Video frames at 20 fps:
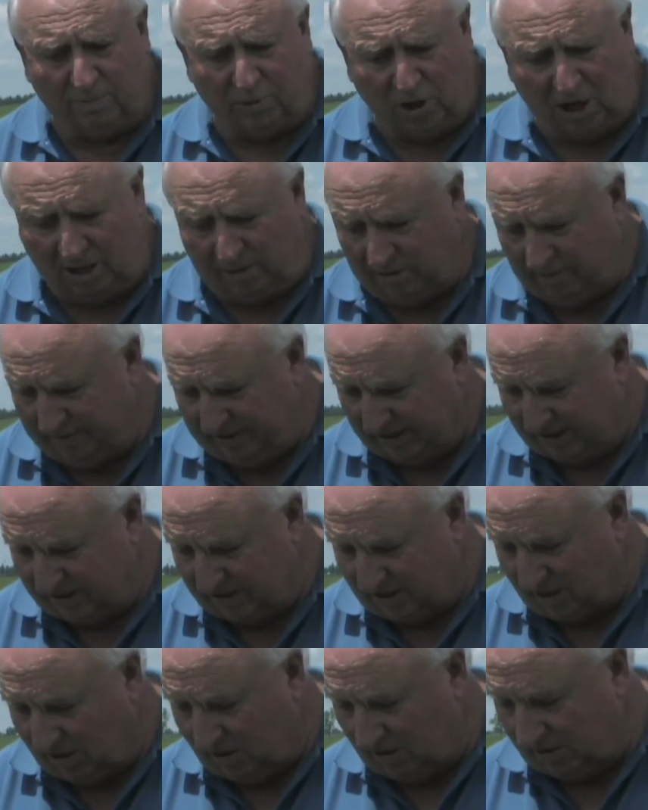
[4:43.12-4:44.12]
problem. It's
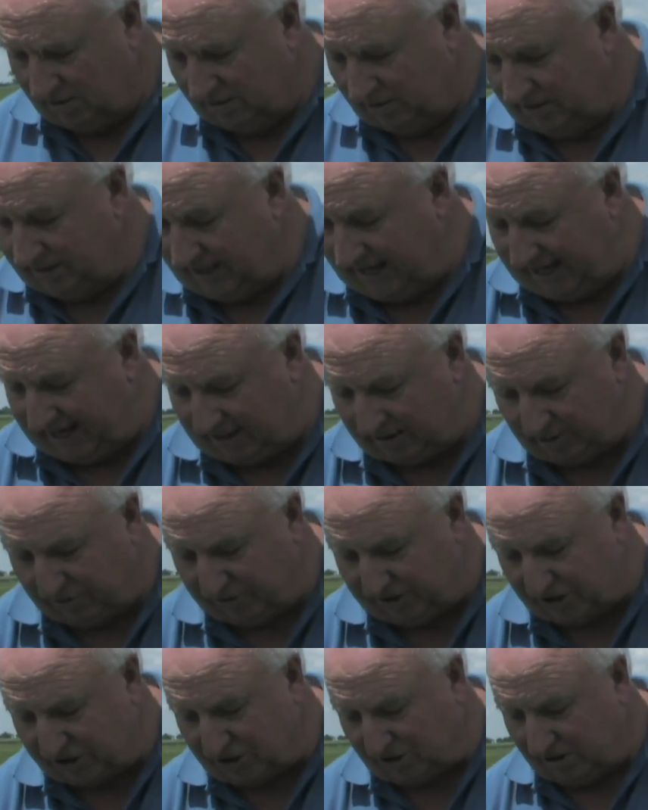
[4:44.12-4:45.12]
called Canada
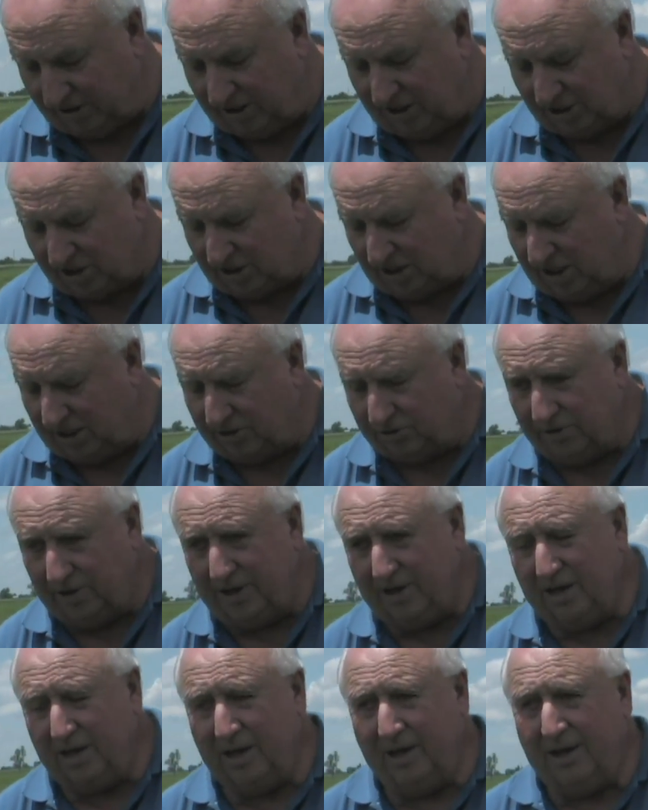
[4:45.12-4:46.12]
thistle in this country.